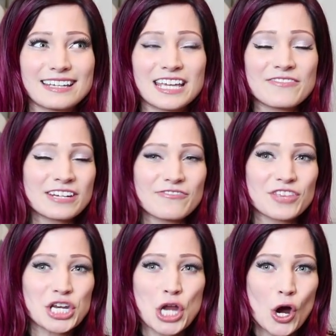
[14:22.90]
even
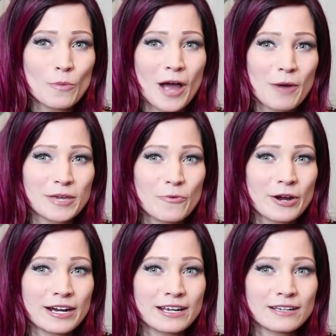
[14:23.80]
if they know about me
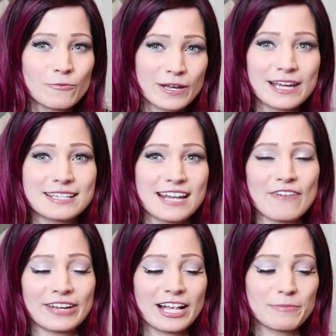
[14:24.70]
wearing wigs and
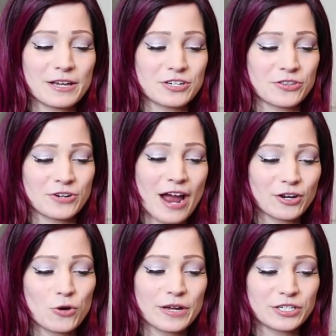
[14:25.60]
having alopecia they're
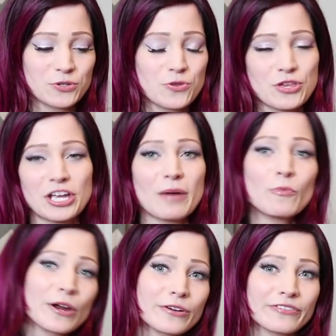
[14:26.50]
not going to think
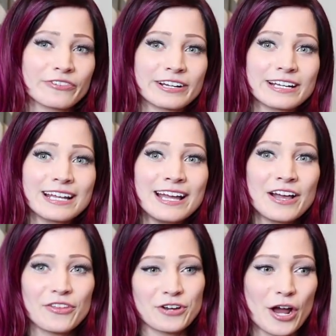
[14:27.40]
i'm weird for it
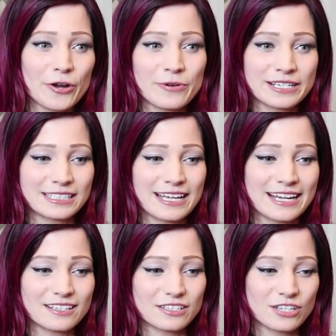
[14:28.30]
they're not going to
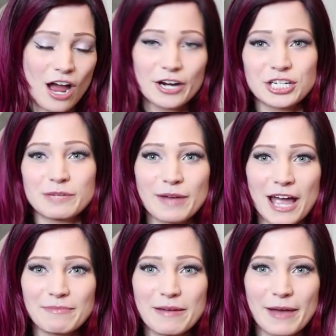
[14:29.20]
like talk shit
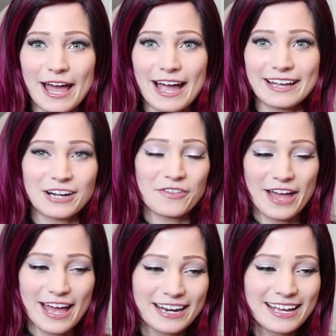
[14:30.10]
behind my back and all
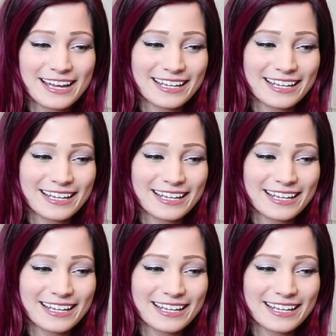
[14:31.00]
that